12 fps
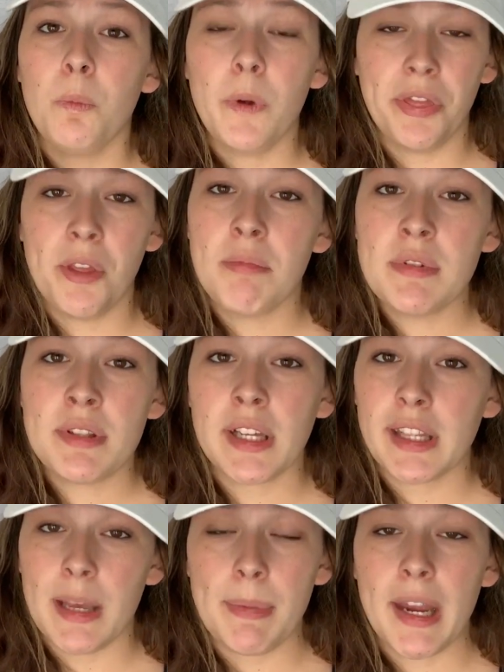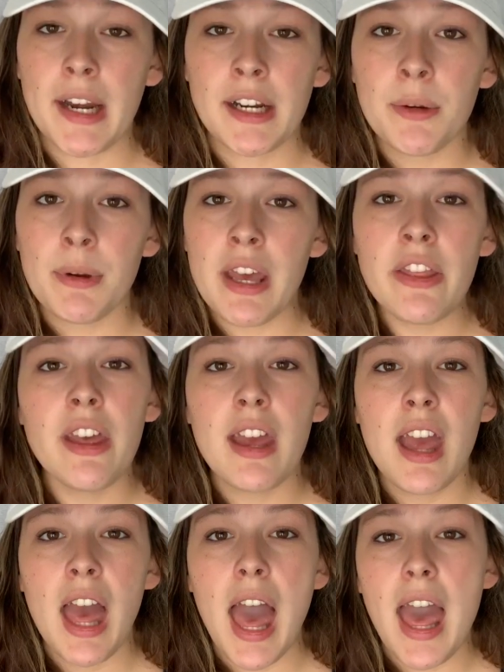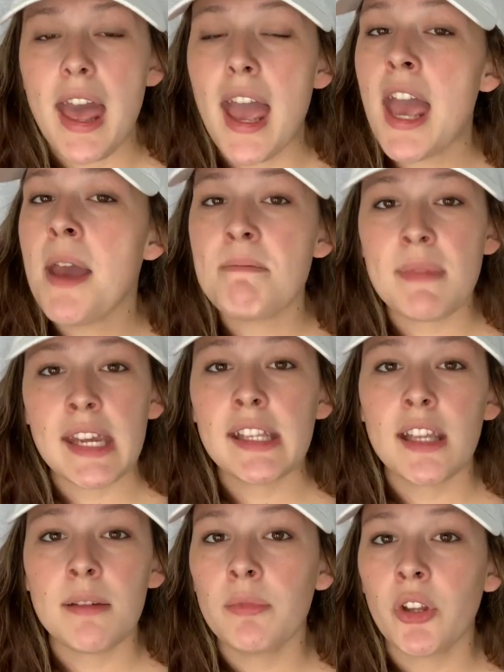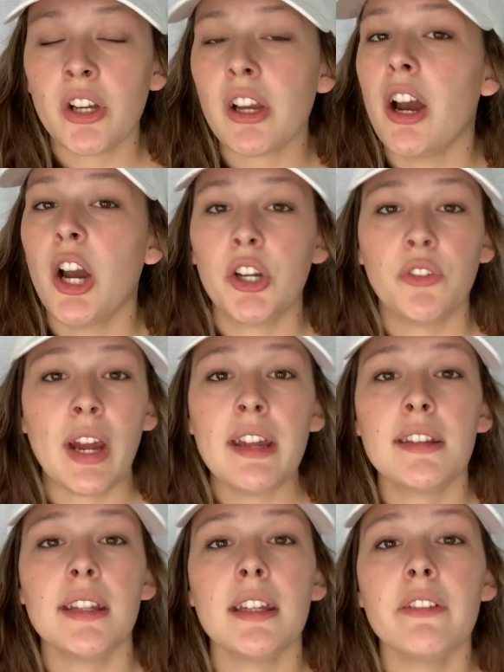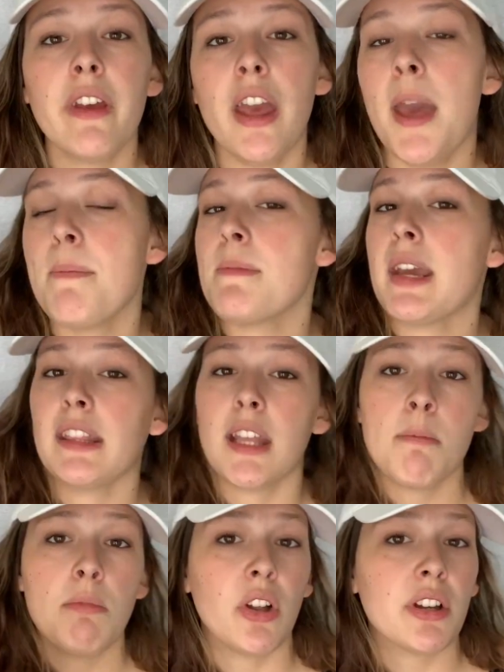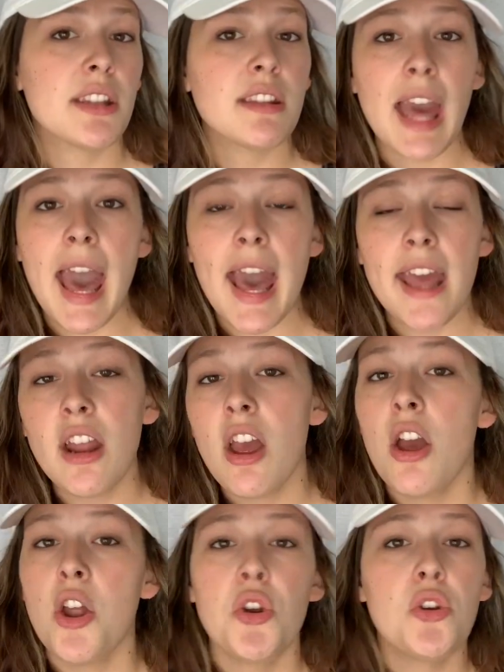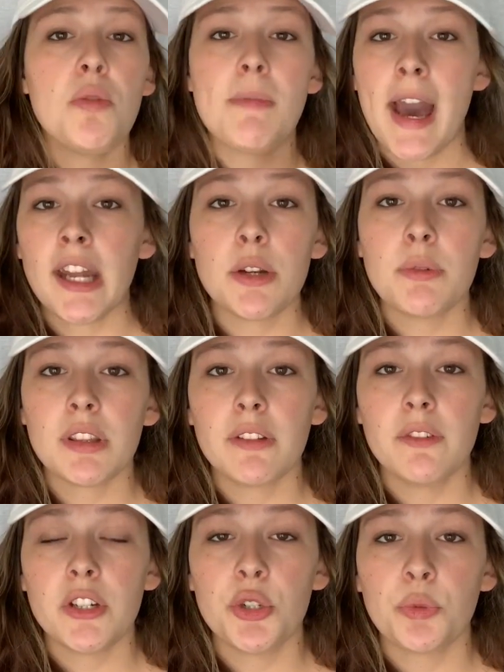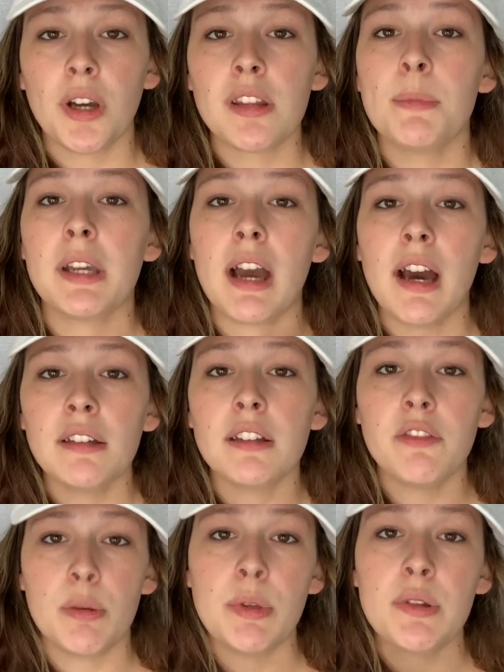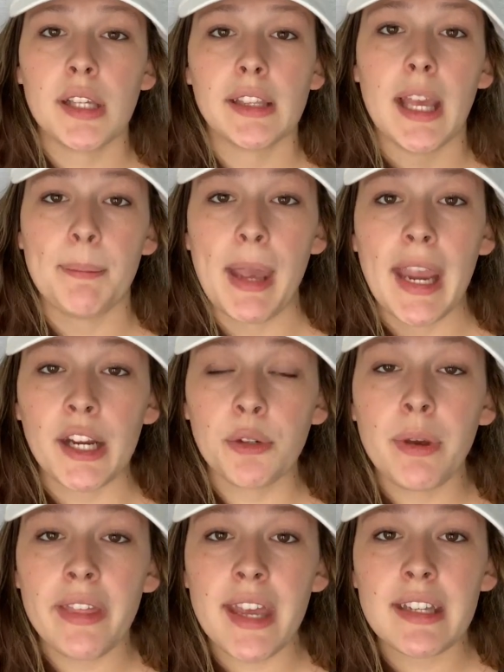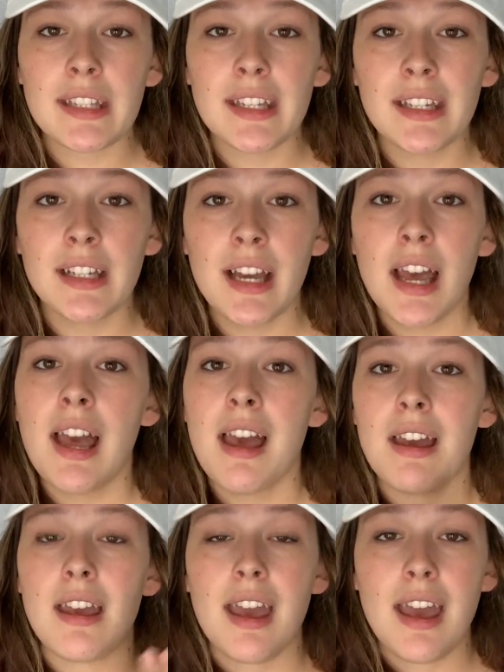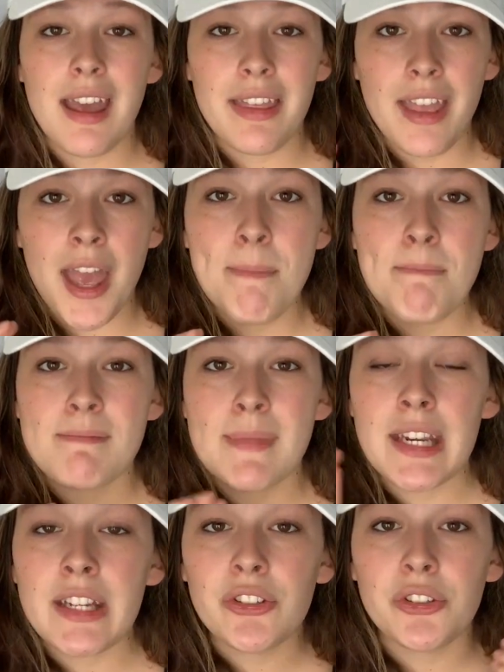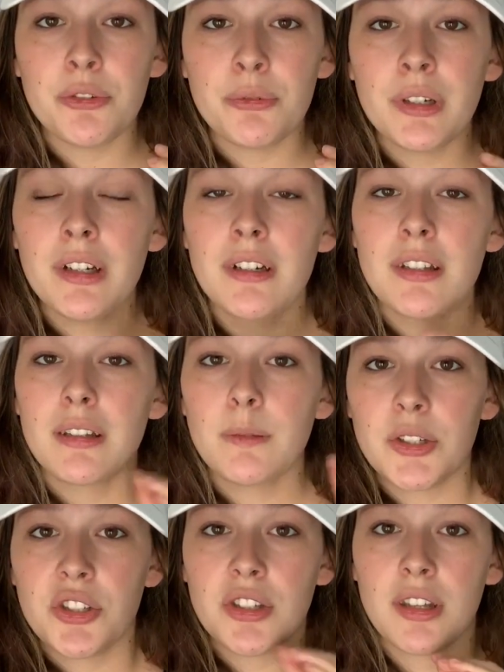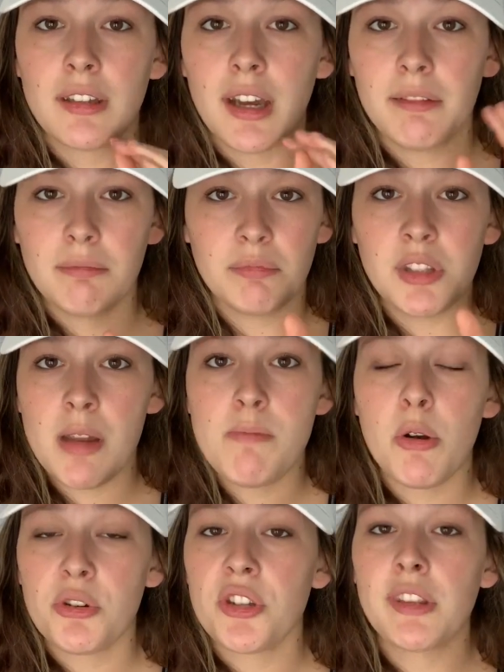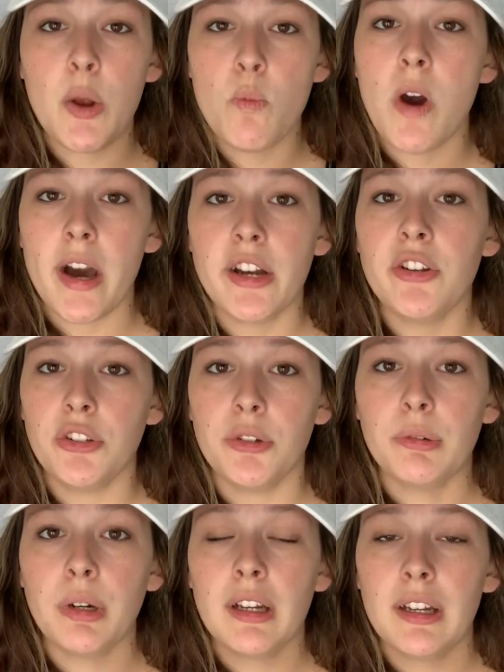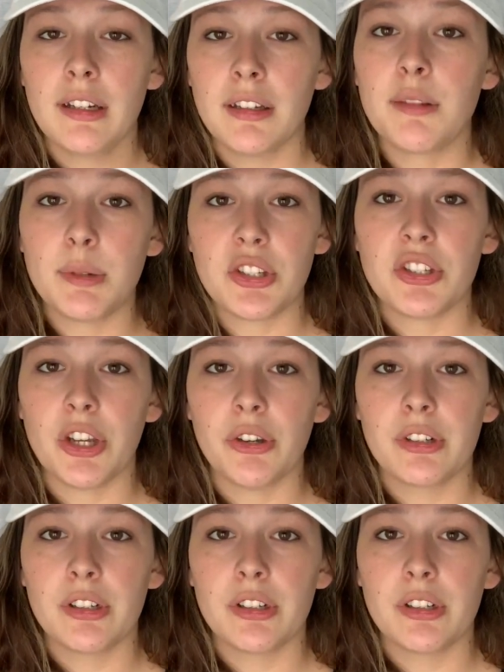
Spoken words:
with the music they paired it with, it made them look aggressive and made them look sad. No matter what the footage was, because of the music they paired with it, it made you switch to the emotion they wanted you to switch to.